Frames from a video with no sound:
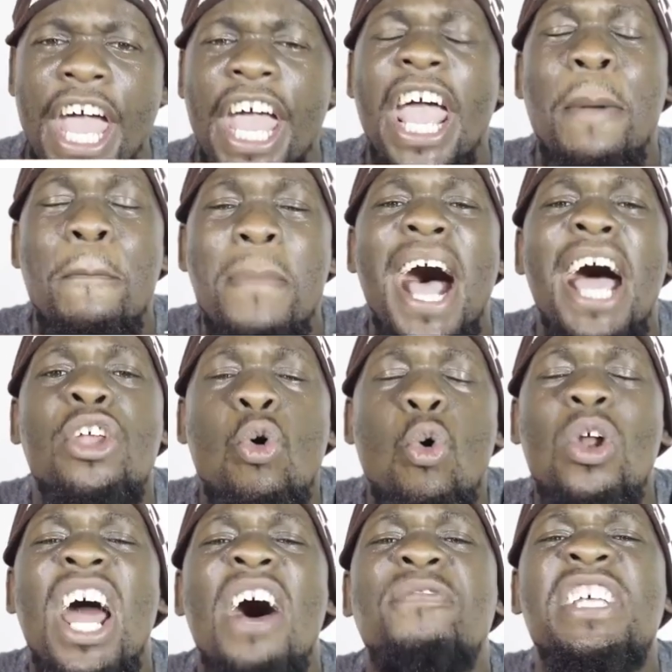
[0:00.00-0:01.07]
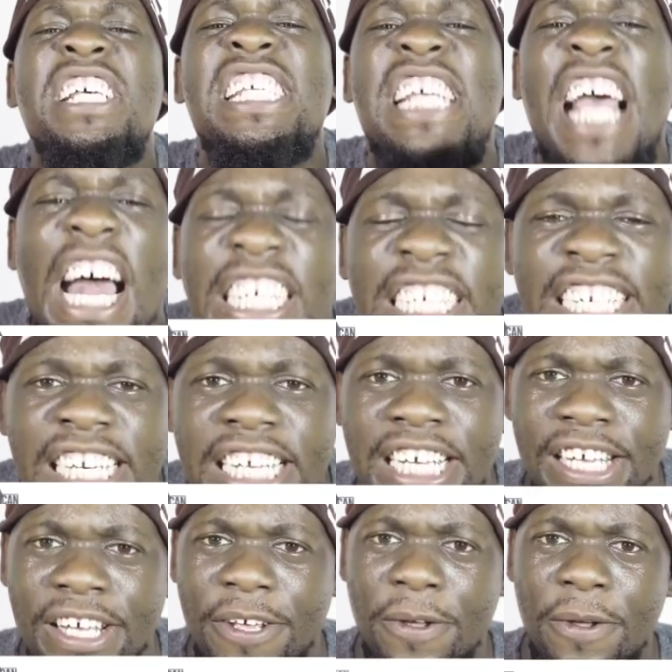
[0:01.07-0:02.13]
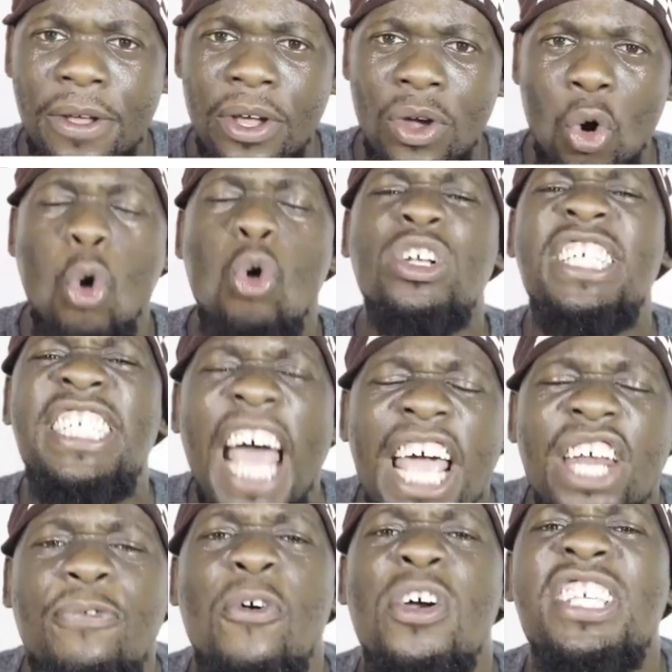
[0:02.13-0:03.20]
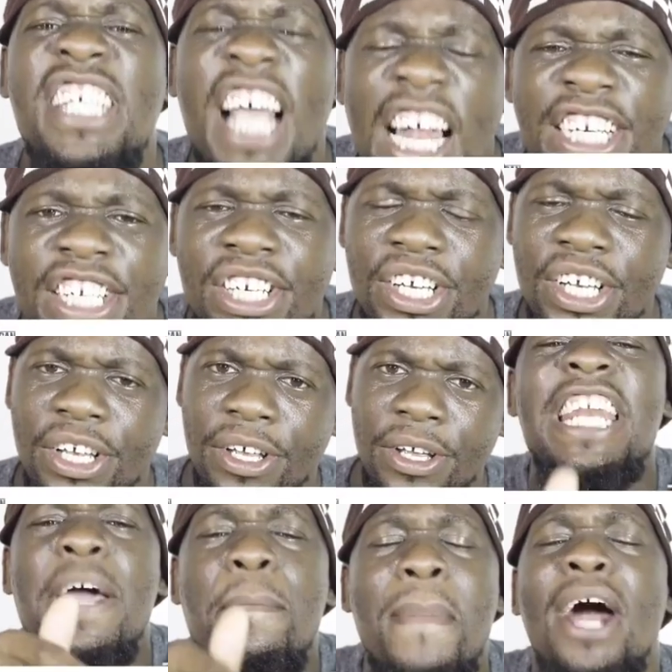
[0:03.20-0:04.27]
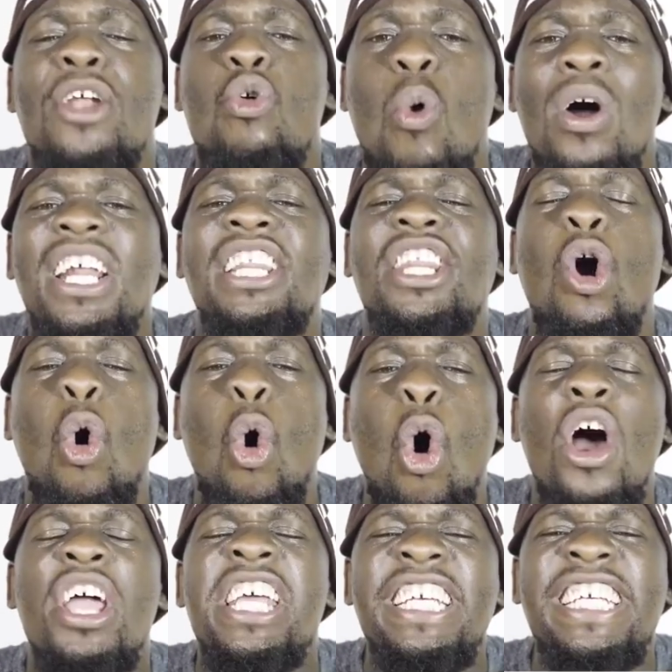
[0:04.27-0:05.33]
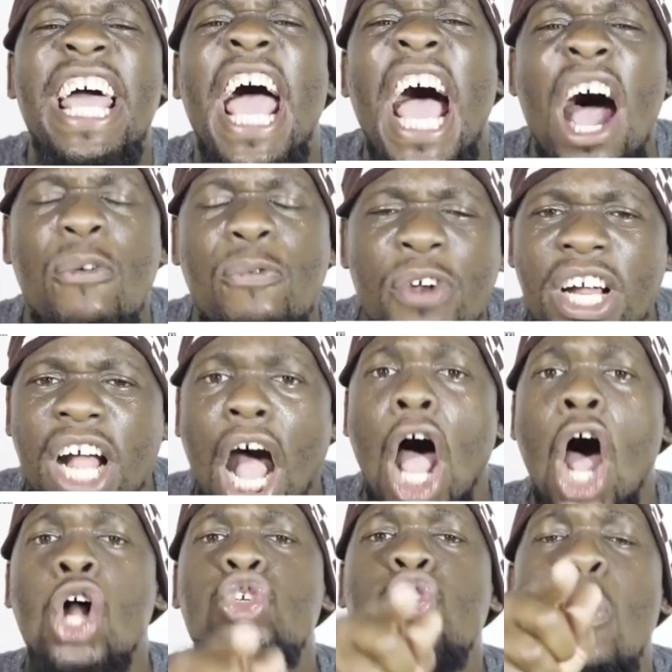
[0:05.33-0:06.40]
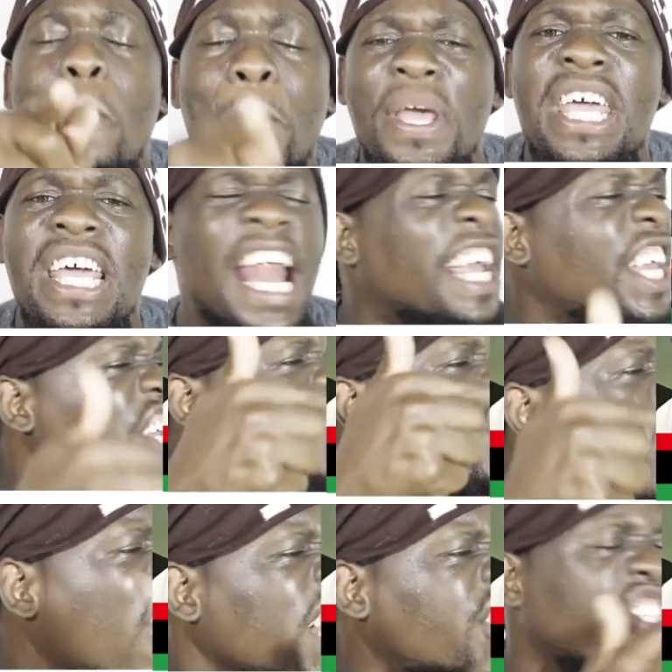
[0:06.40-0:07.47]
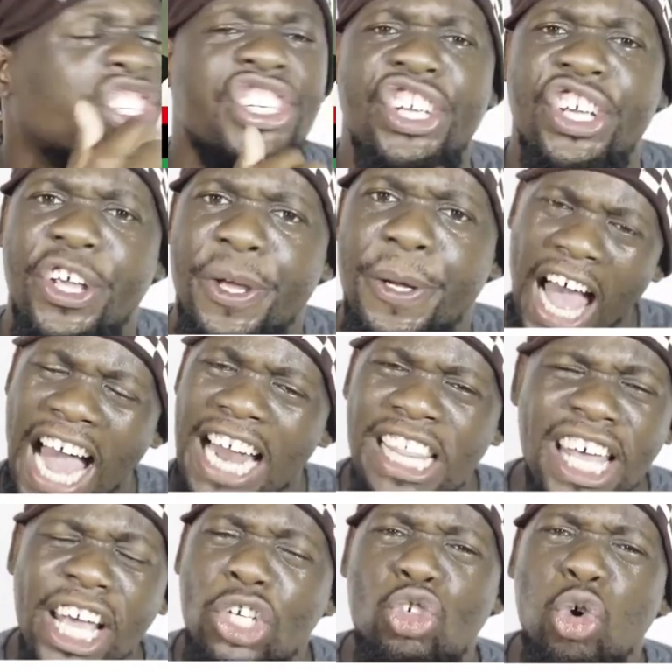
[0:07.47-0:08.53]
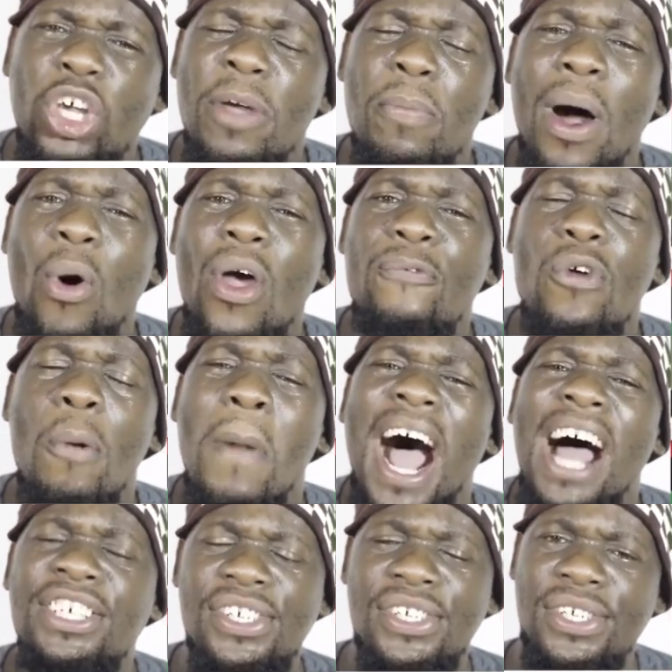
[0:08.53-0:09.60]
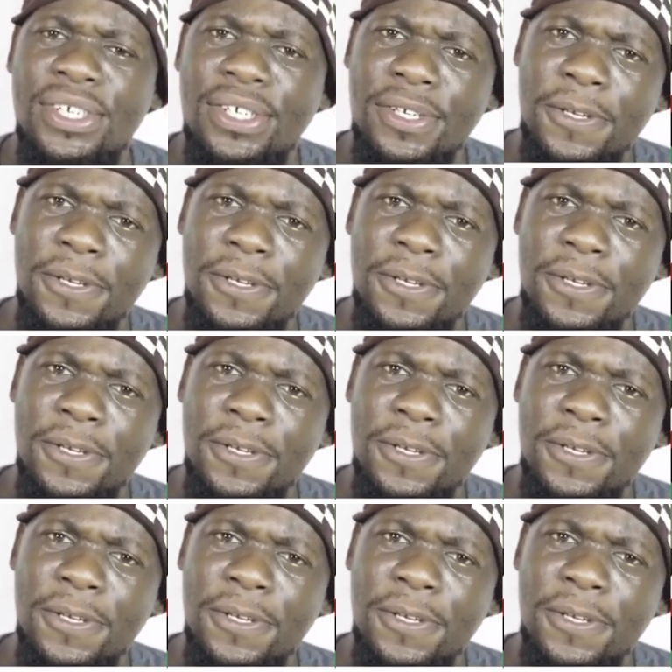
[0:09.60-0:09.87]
A man who loved his country. Who died for his country. And a man who wanted the whole entire Africa to be like his country. And they took him away from us.